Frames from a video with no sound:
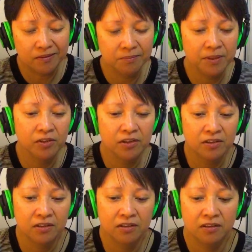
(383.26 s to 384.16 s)

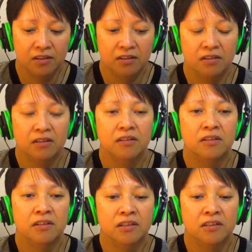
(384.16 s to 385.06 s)
because
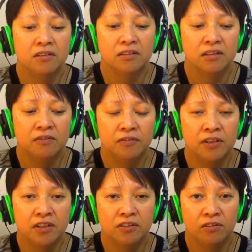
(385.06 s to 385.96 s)
if
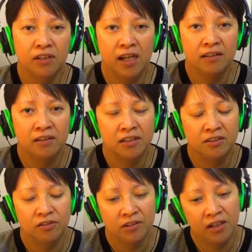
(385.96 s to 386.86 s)
there's no light, there is
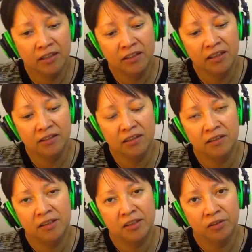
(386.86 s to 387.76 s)
no darkness, and
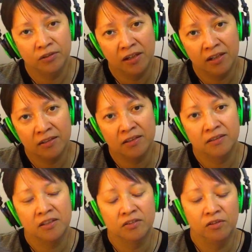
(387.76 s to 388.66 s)
there's no darkness,
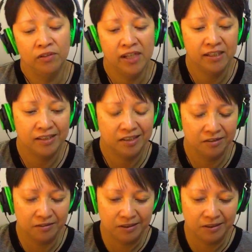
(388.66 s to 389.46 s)
there's no light.